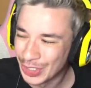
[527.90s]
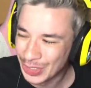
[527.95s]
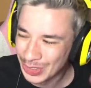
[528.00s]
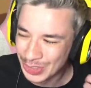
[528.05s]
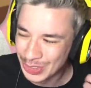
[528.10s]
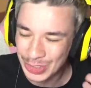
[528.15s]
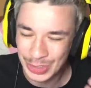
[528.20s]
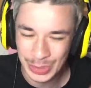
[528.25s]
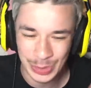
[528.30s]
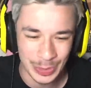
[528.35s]
a little
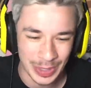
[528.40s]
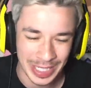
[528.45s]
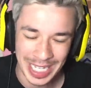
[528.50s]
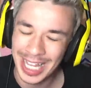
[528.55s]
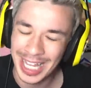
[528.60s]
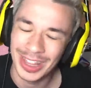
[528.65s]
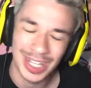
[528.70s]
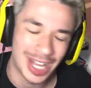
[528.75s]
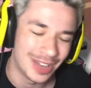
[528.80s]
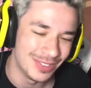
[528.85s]
squeak.
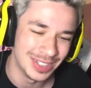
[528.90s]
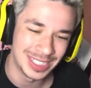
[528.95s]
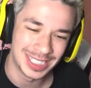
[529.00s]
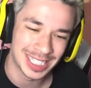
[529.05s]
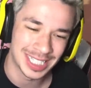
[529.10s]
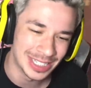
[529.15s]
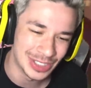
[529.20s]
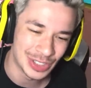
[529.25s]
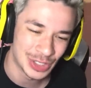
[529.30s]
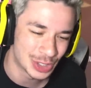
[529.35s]
I love this
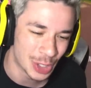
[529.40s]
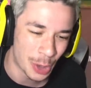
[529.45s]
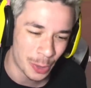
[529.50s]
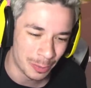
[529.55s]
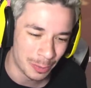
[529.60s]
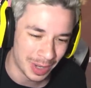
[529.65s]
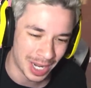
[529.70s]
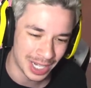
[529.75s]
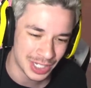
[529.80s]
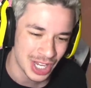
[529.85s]
skin so
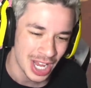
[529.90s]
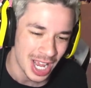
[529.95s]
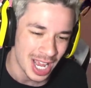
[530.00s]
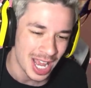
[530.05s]
much.